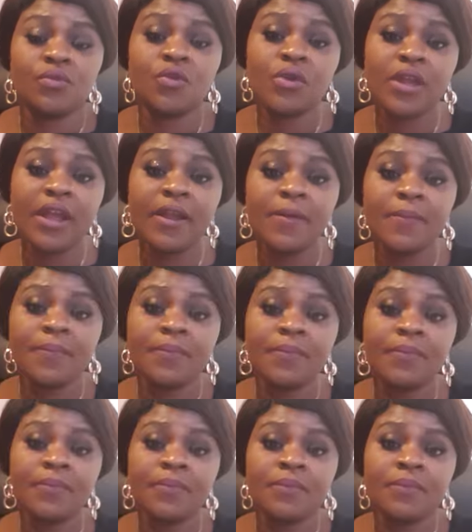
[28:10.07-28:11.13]
Okay?
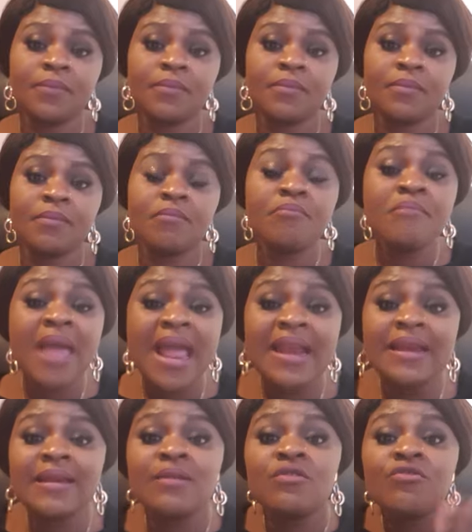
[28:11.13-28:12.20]

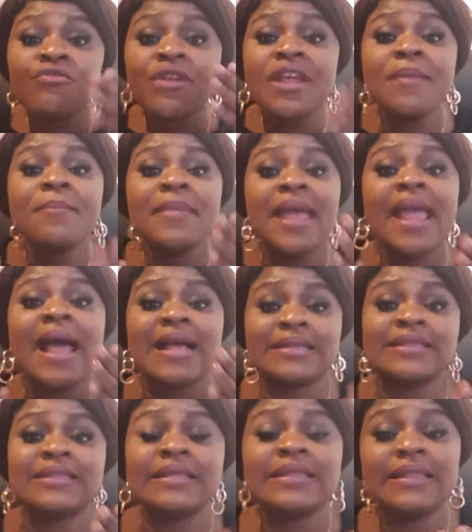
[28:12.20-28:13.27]
Men, real men are
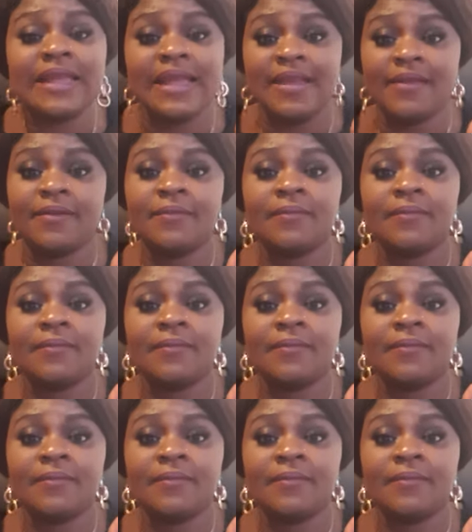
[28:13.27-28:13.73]
still there.